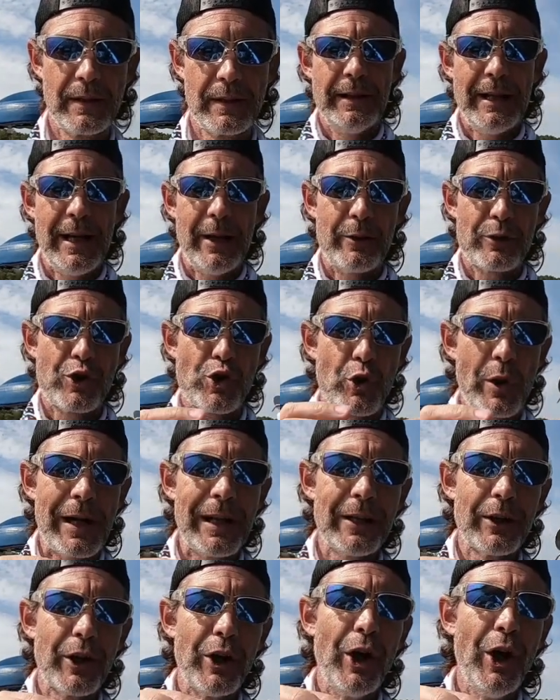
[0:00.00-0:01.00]
Now,
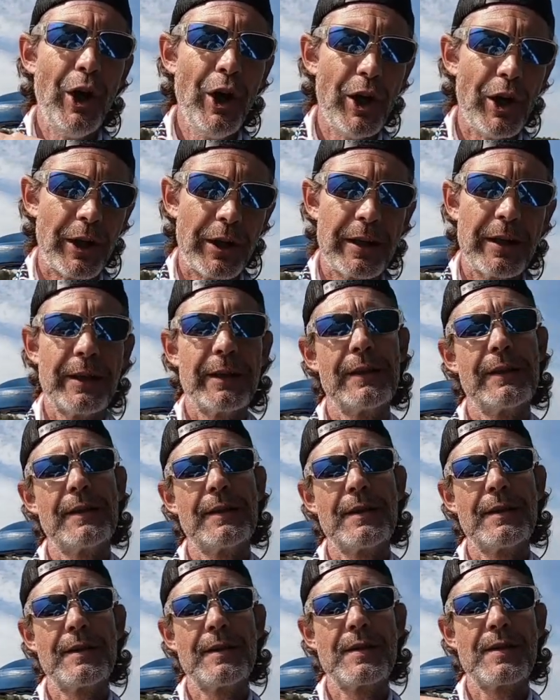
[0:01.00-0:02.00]
trailer hook.
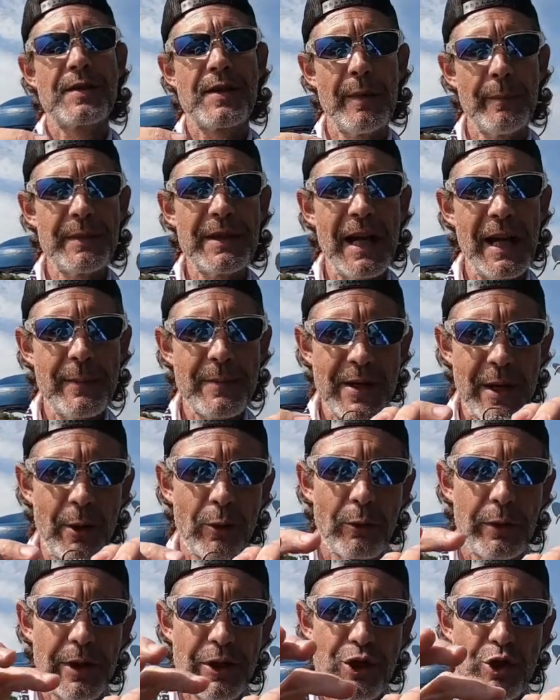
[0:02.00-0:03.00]
Sometimes
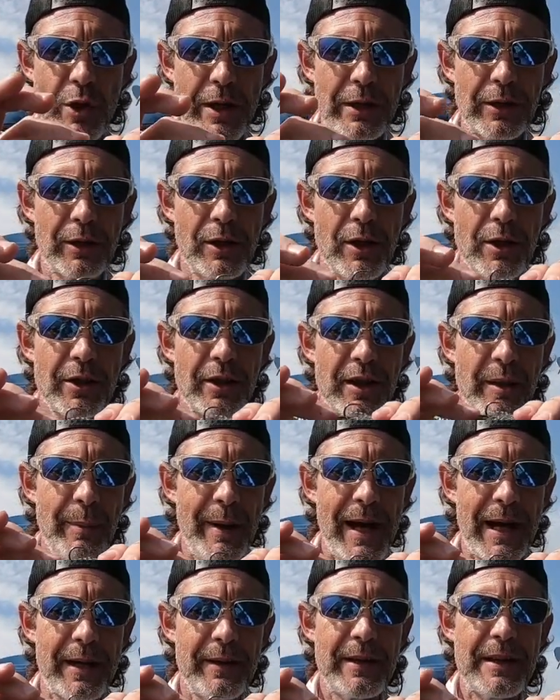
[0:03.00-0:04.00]
I'll run a trailer hook on the
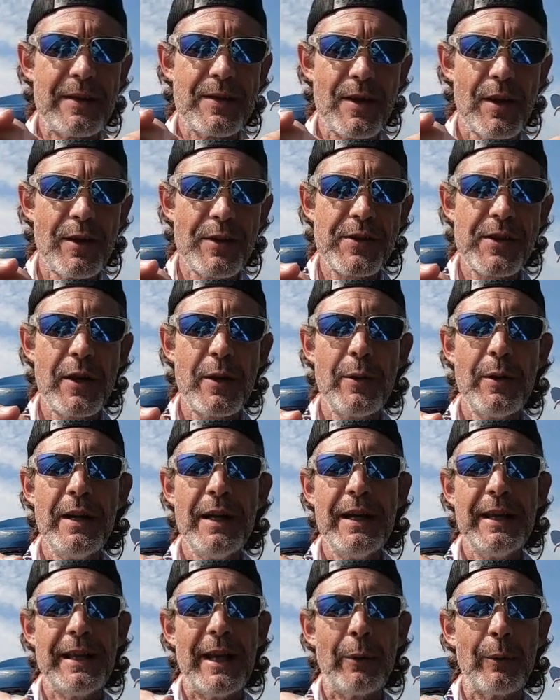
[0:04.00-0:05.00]
back of these also.
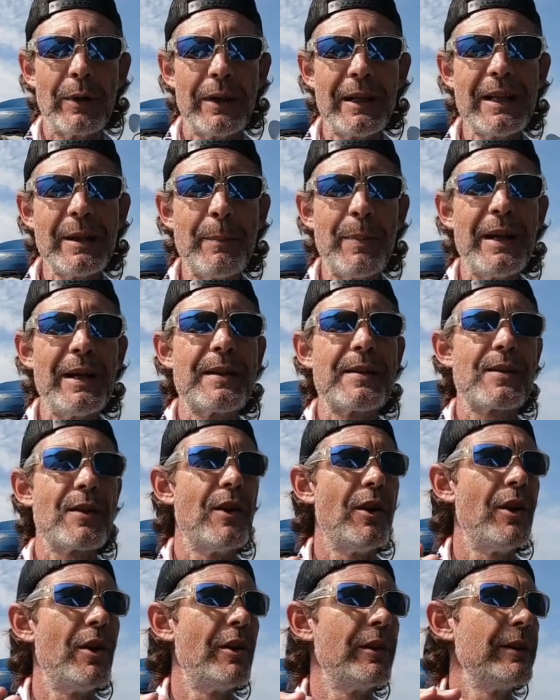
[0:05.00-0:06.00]
That really depends
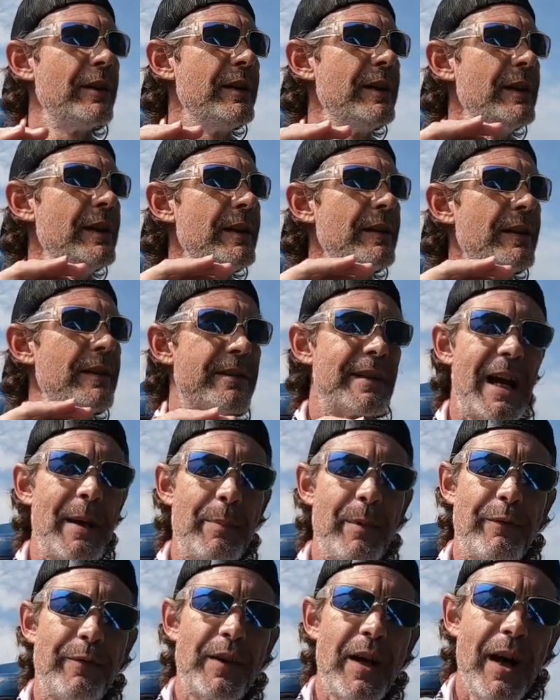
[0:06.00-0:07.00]
on the
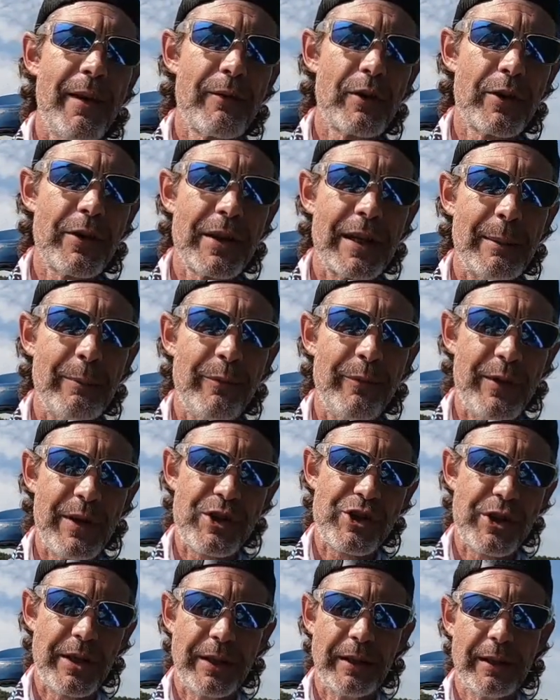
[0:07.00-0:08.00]
type of cover that I'm
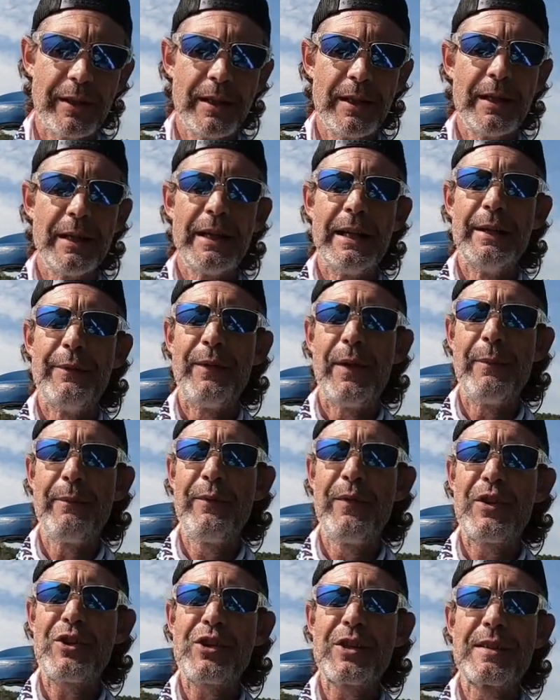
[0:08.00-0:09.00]
fishing. If I'm
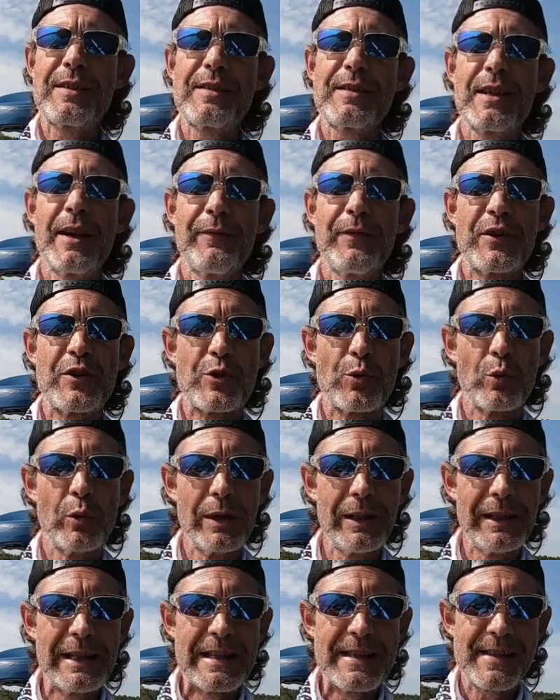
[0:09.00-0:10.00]
fishing stuff that's
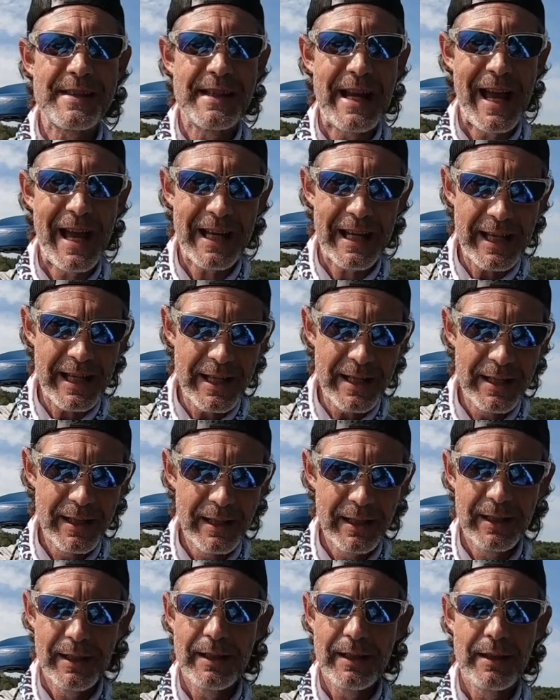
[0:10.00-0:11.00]
really snaggy,
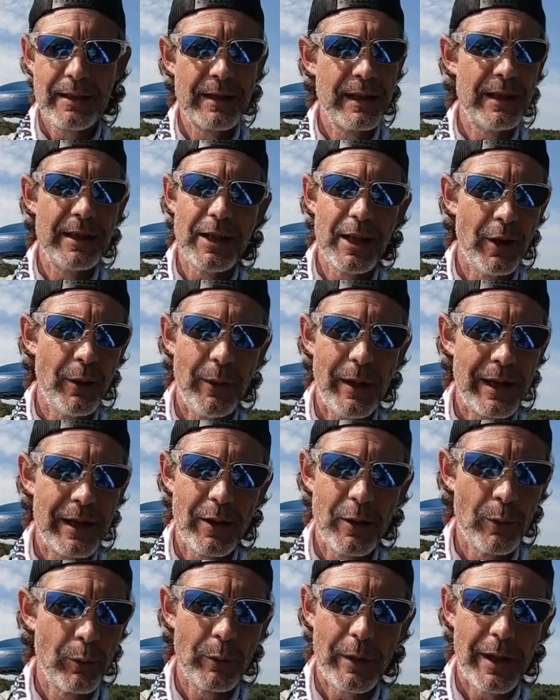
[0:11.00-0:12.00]
then no, I
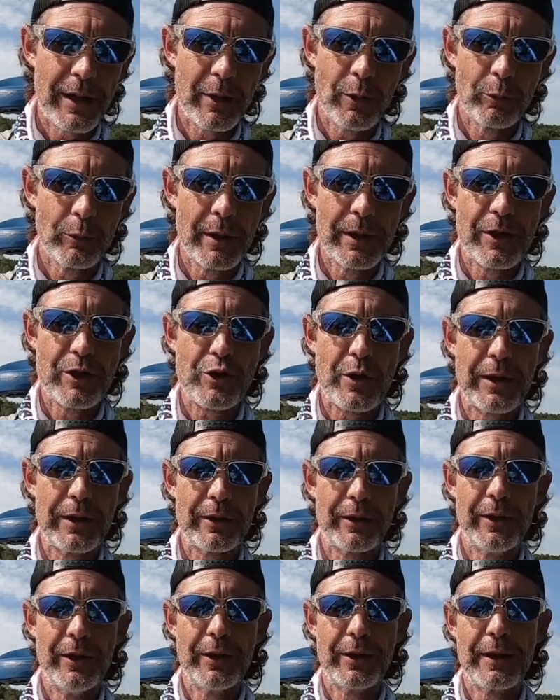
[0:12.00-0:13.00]
don't run a
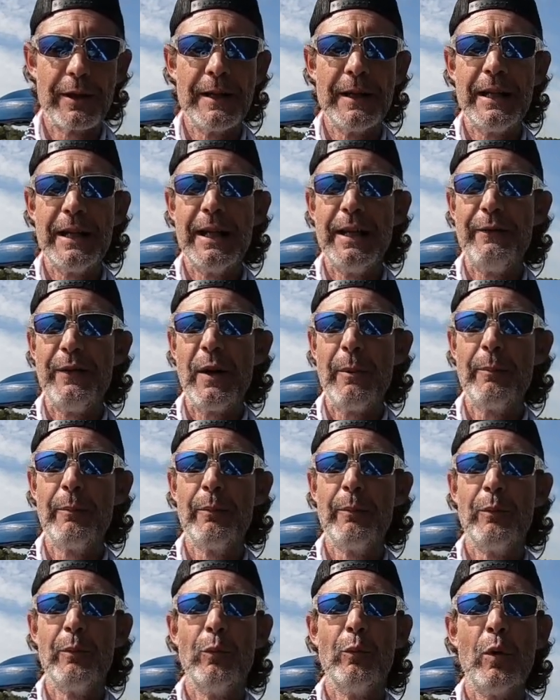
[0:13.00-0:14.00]
trailer hook. If
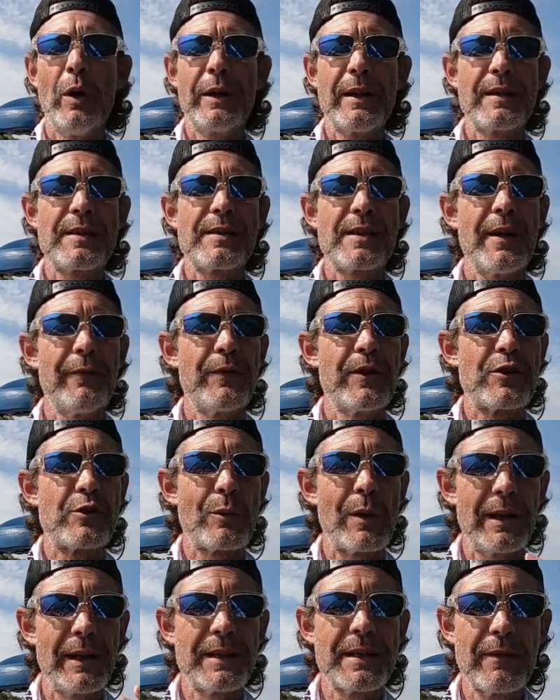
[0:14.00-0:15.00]
I'm running stuff that's
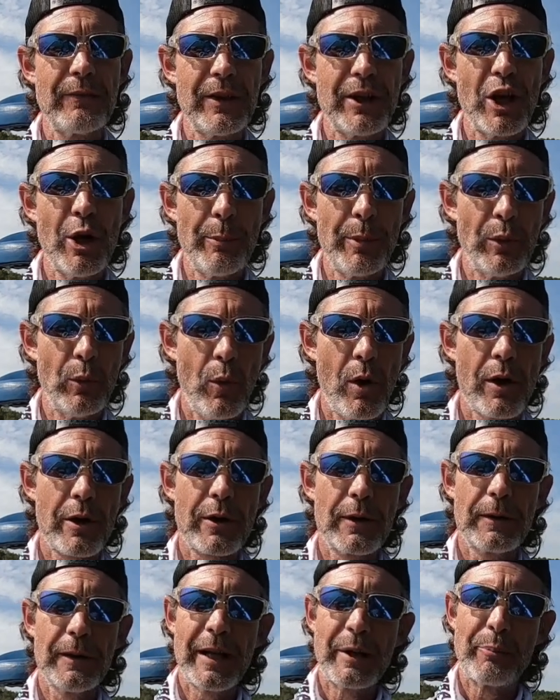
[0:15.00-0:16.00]
relatively open
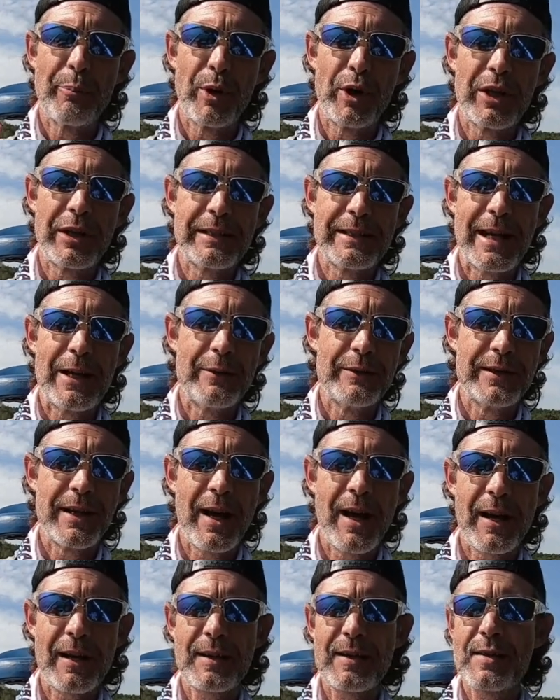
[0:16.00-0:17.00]
water, like burning down
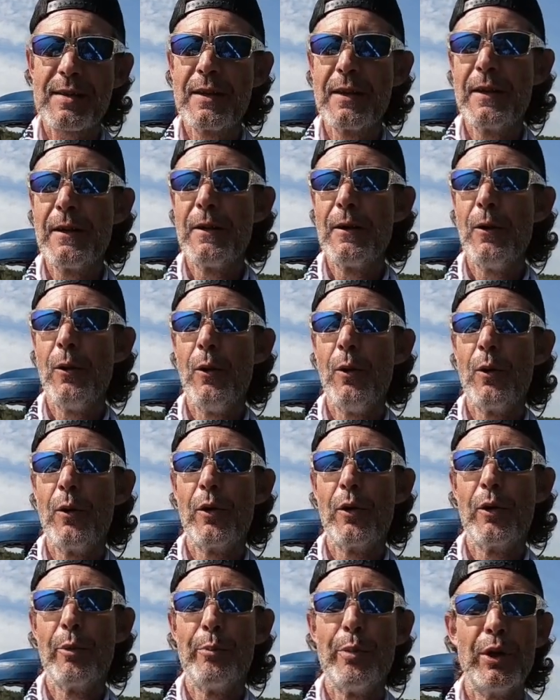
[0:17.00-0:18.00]
docks
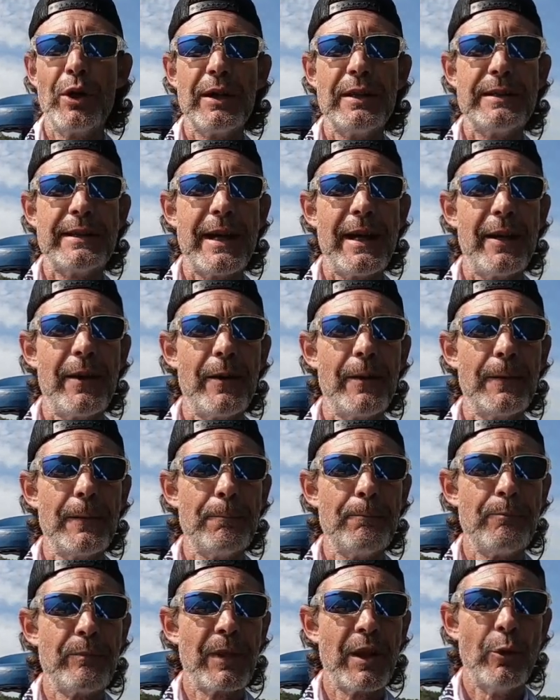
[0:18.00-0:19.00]
or burning
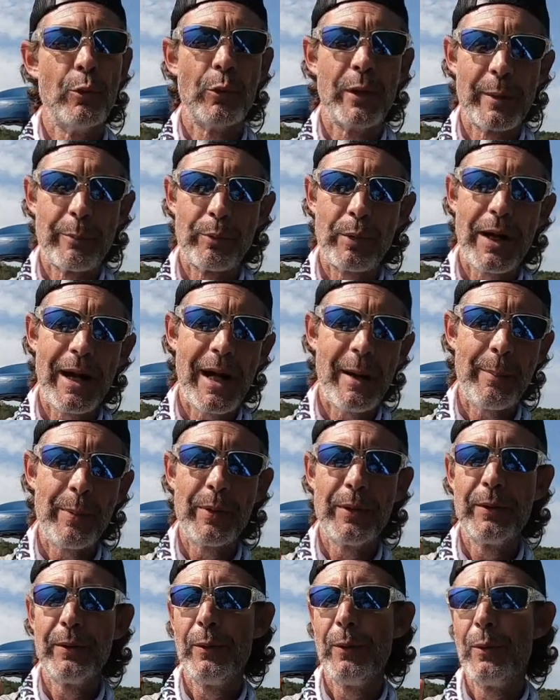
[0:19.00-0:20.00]
down riprap
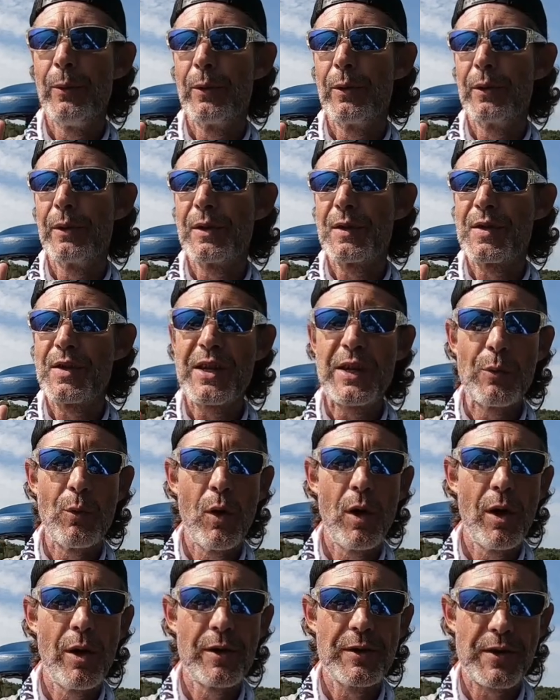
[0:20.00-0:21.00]
or
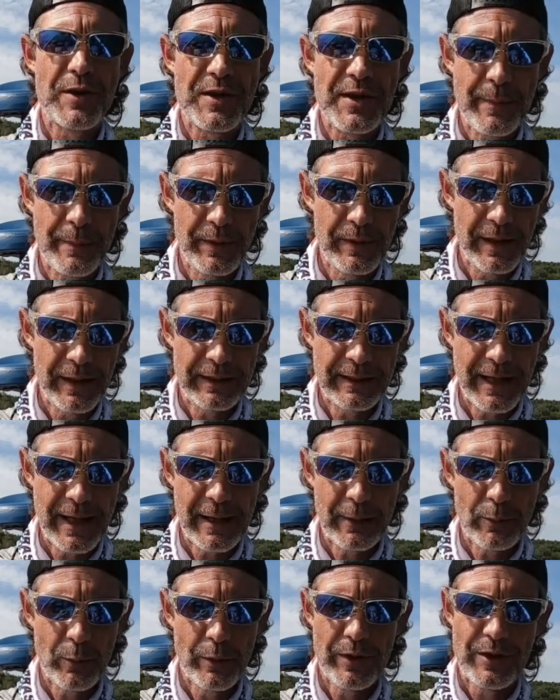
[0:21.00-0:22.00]
seawalls or something like
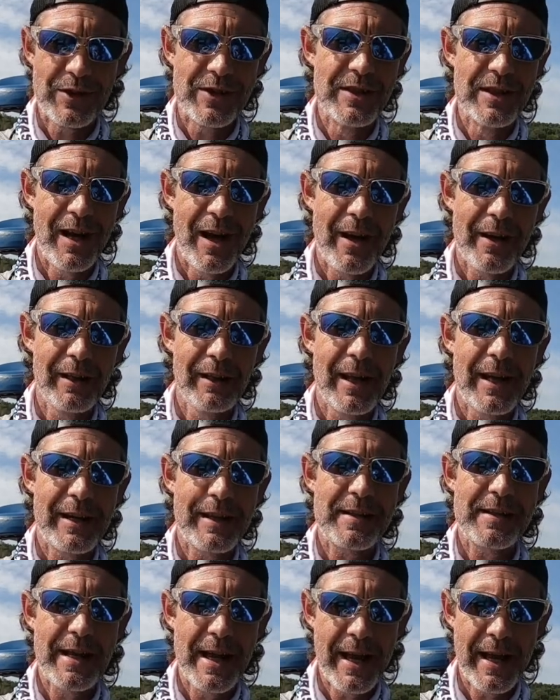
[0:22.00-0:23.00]
that where there's not a lot
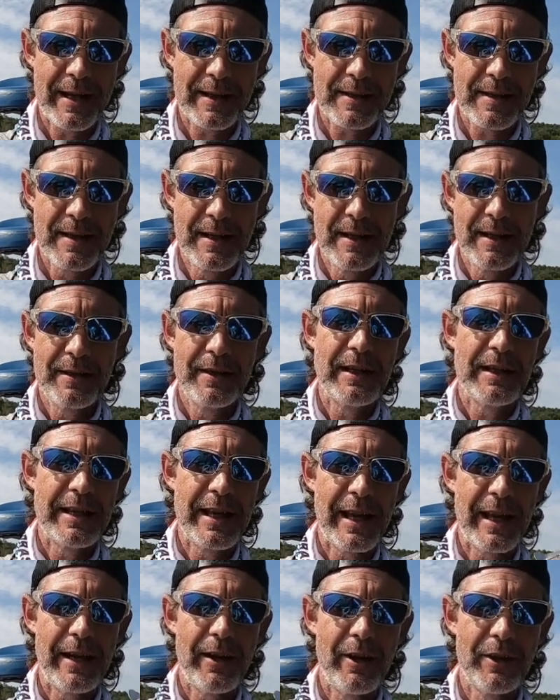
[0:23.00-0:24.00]
of snags, then
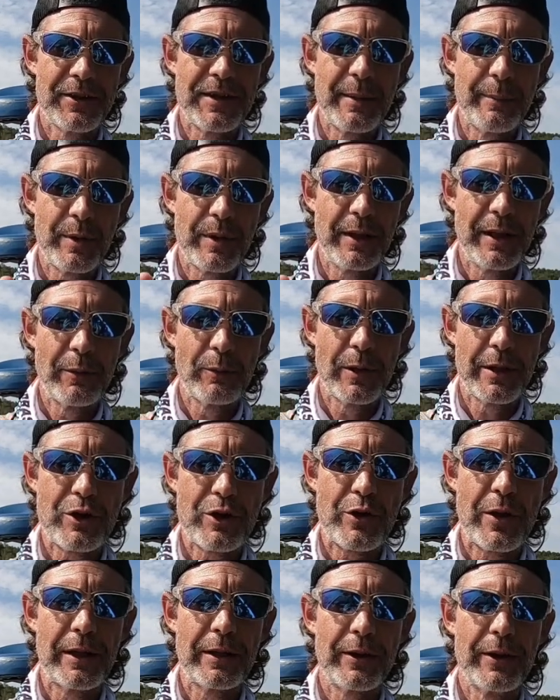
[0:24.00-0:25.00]
yeah, I'll typically a
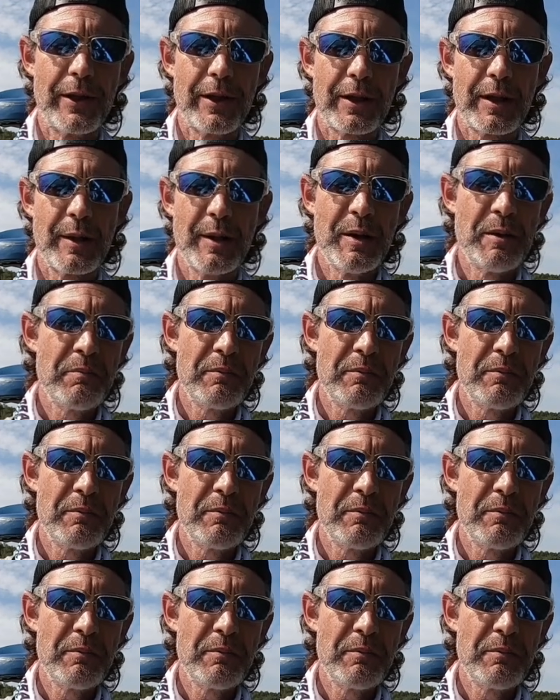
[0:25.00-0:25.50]
trailer hook.